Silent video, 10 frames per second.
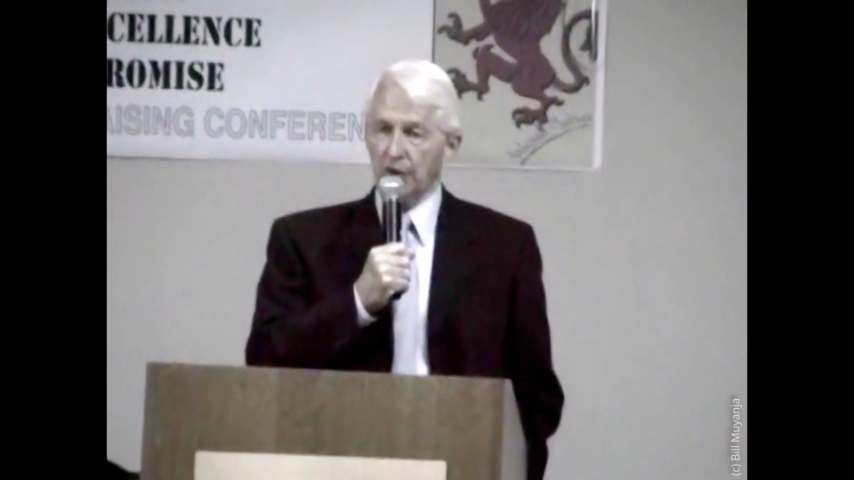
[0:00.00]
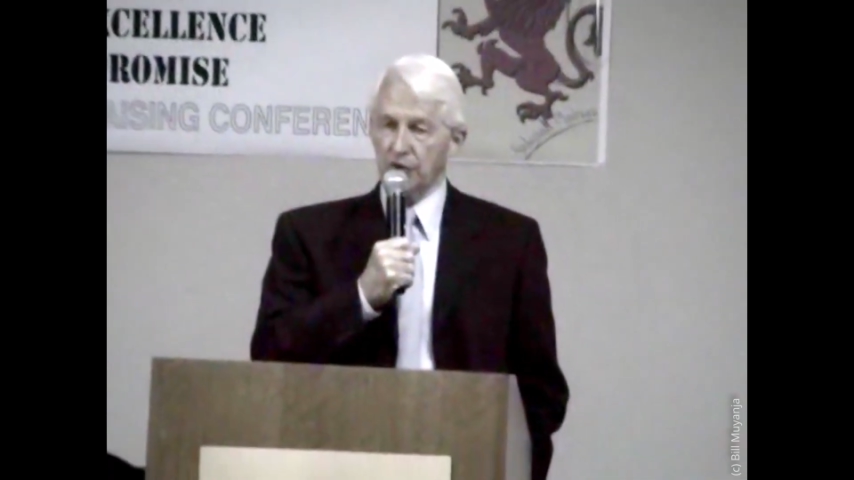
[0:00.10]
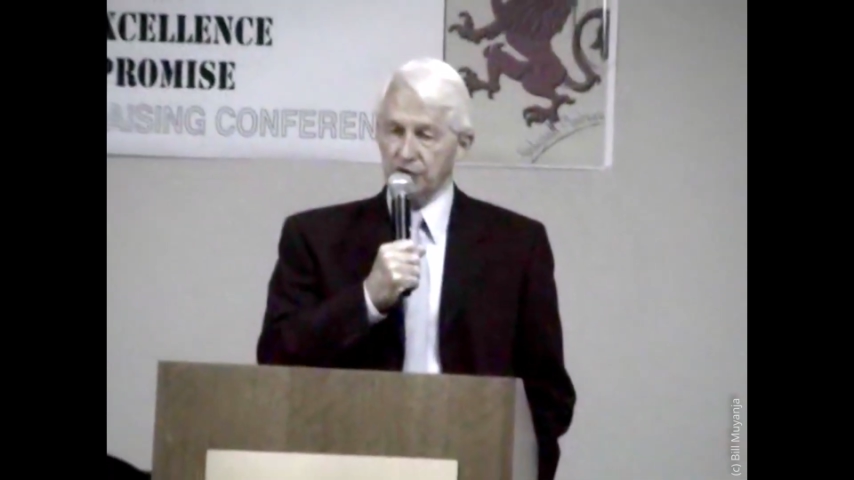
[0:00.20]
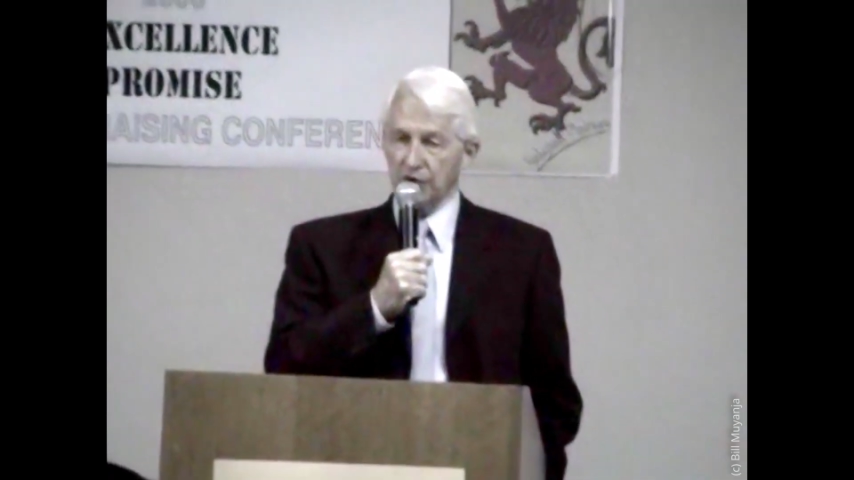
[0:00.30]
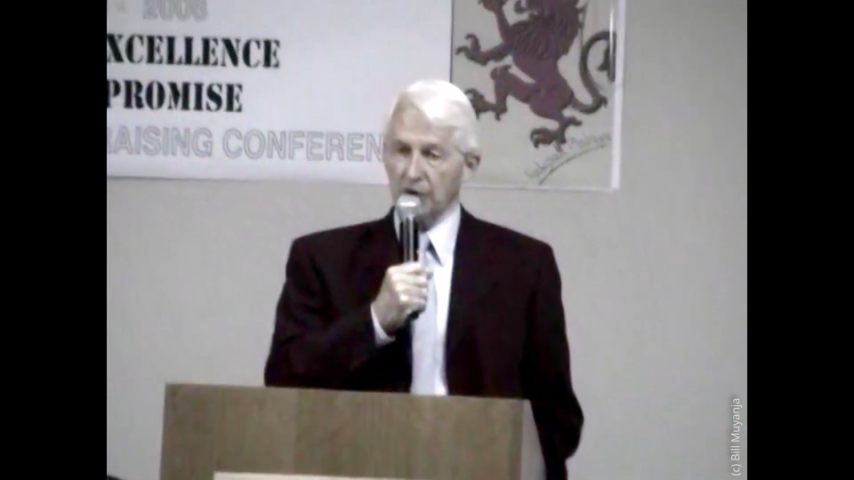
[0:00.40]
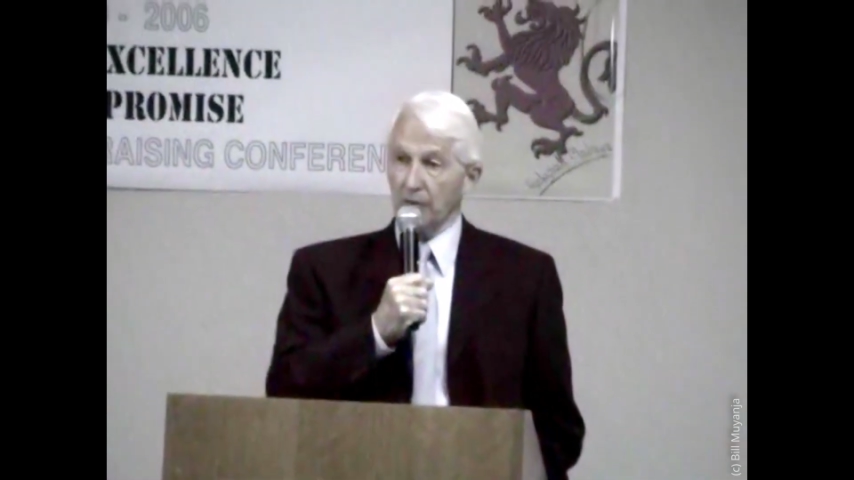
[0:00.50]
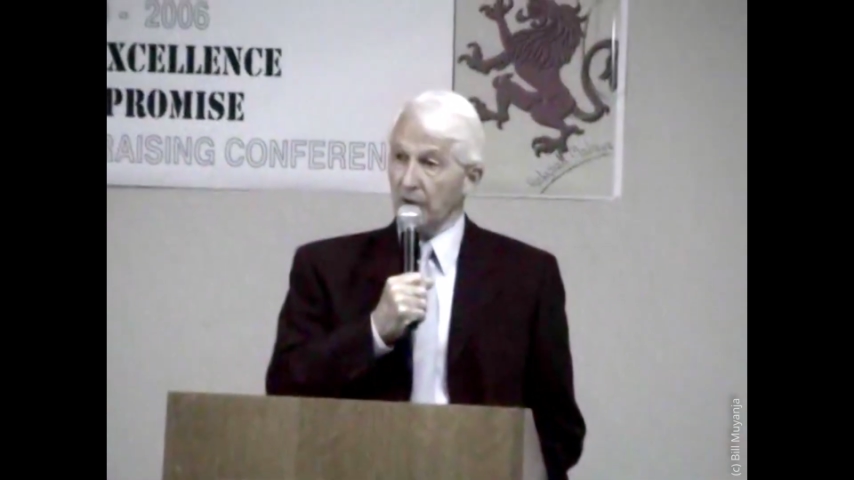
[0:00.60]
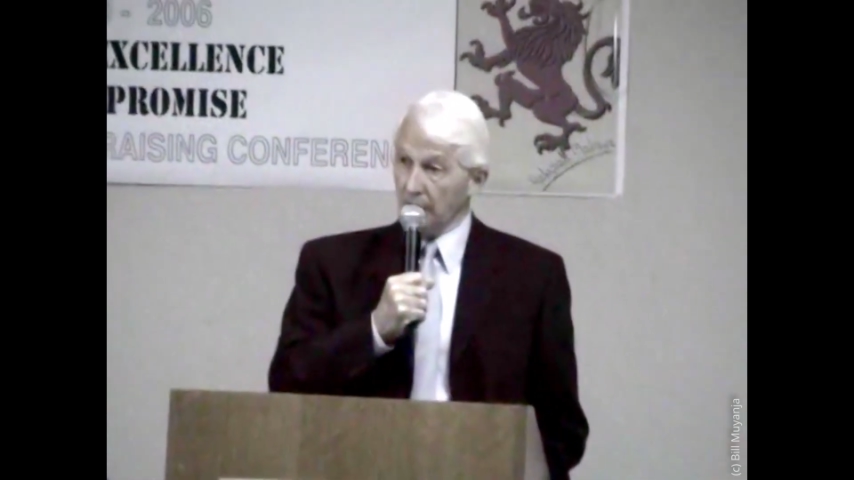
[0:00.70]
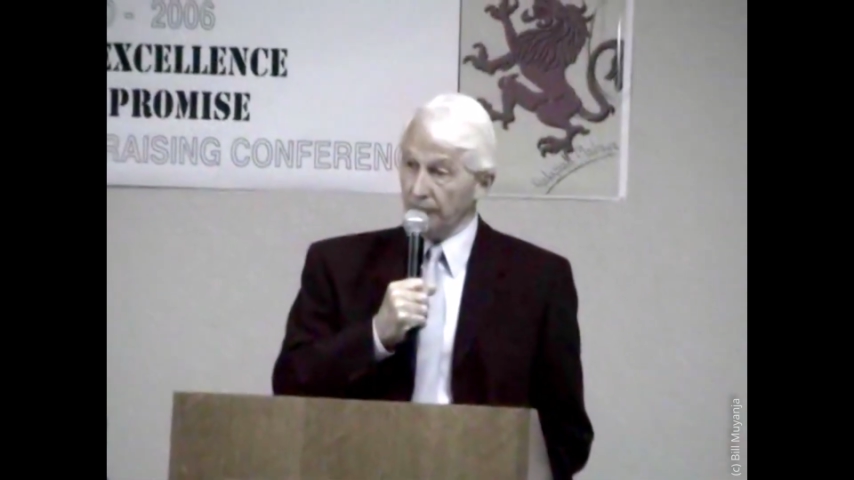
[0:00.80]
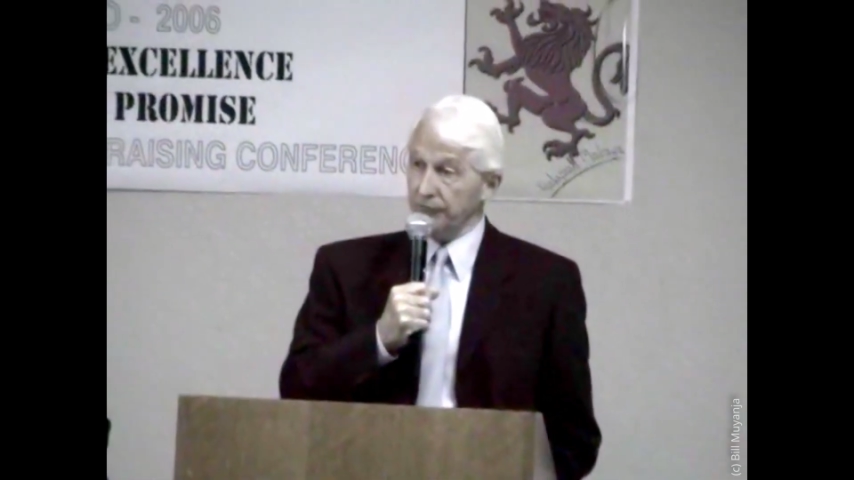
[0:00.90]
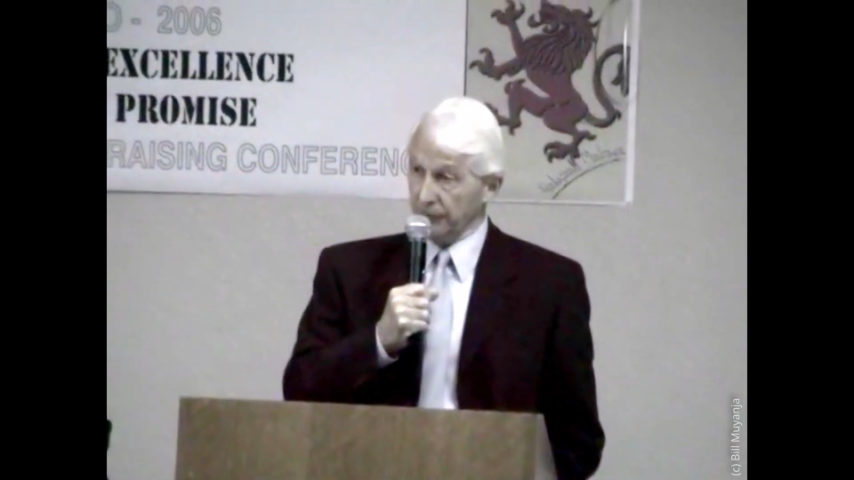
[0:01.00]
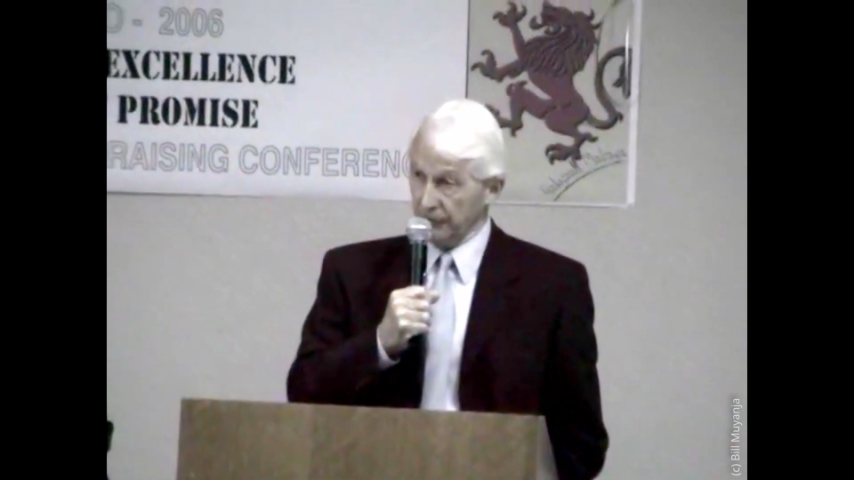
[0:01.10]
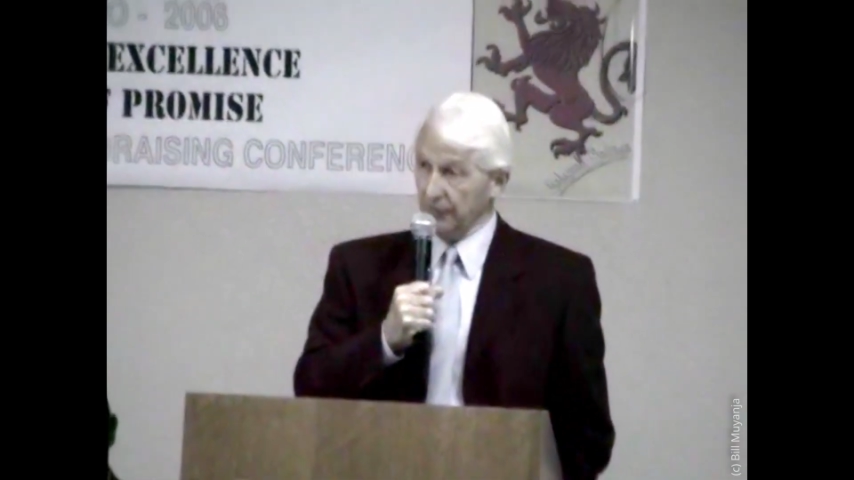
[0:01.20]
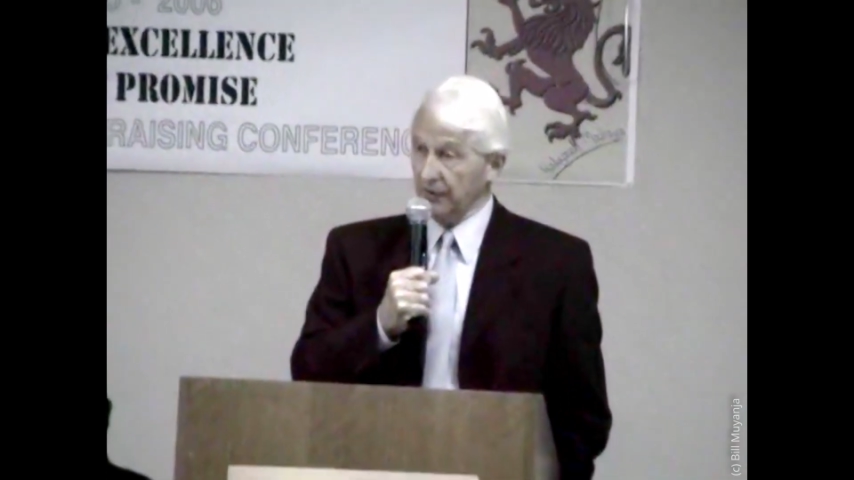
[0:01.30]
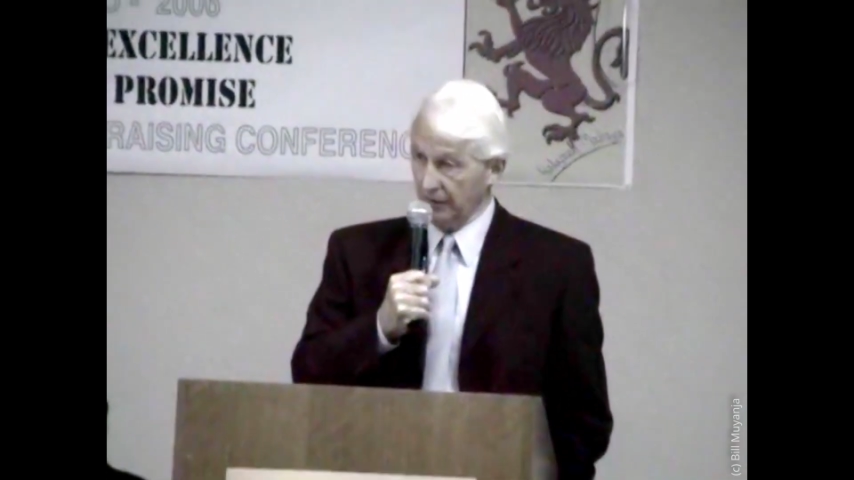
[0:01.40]
term after
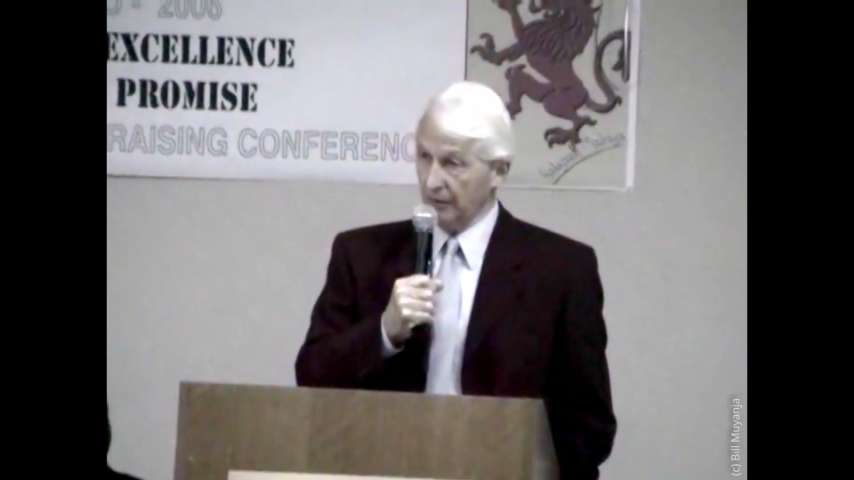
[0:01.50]
the